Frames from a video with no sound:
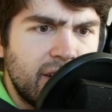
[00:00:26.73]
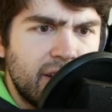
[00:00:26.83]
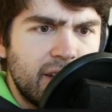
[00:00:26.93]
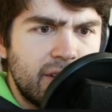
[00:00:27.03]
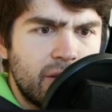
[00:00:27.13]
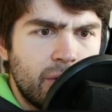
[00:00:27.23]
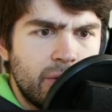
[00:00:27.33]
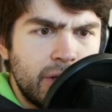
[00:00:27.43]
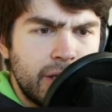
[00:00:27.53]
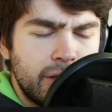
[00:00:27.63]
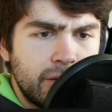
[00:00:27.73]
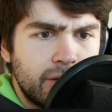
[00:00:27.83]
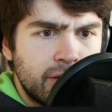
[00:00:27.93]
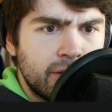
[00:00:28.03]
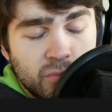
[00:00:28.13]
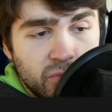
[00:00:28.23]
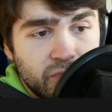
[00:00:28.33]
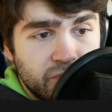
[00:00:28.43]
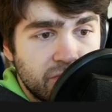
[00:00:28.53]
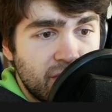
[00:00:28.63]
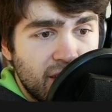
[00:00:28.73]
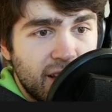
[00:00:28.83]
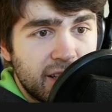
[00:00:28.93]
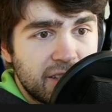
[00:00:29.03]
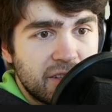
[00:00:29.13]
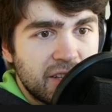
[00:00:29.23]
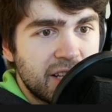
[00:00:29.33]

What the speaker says: It told it. That's